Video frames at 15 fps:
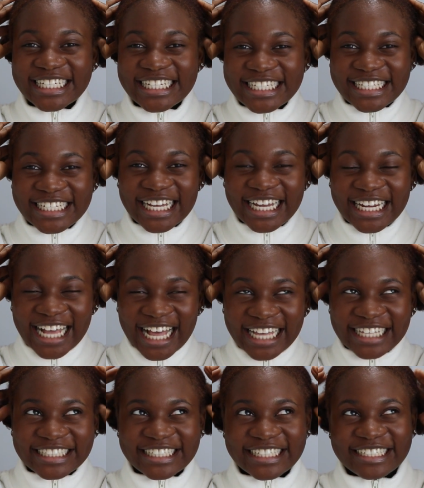
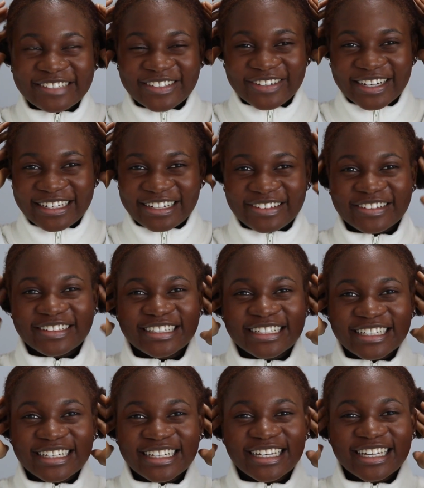right now.
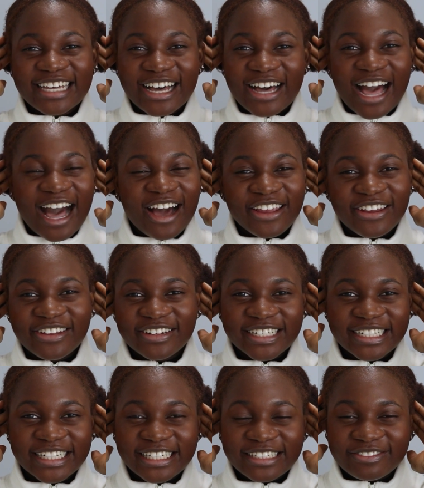How are you gonna
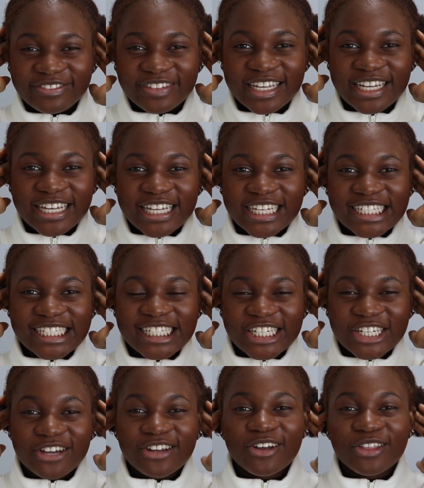leave
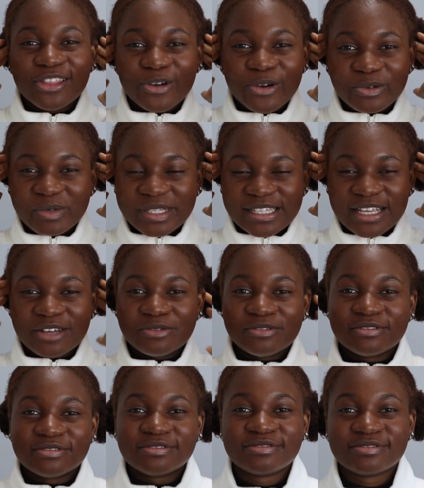Jihyun alone with
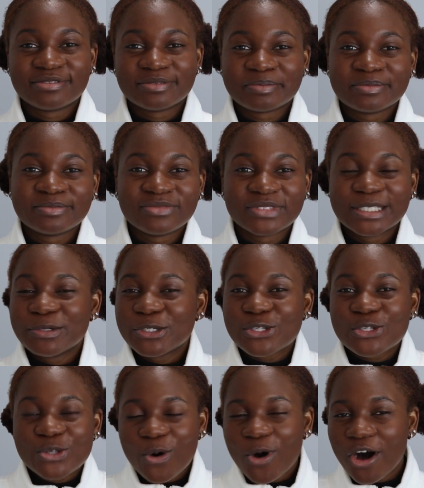Sehun? It was
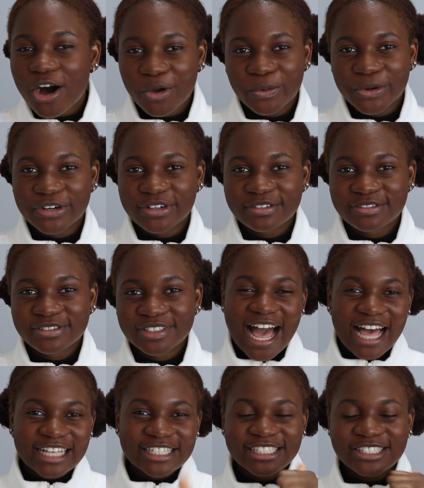so awkward.
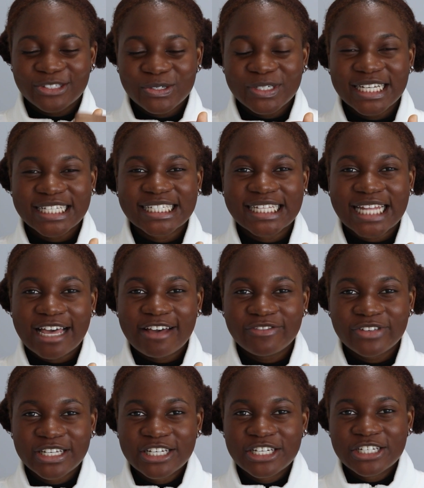As soon as he
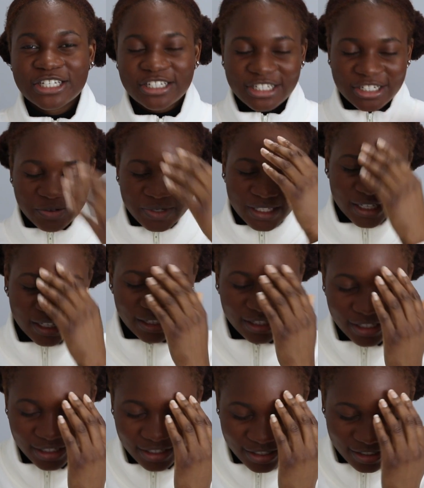left, she was like
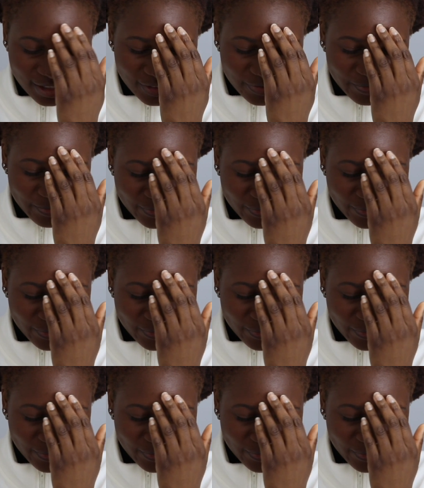this.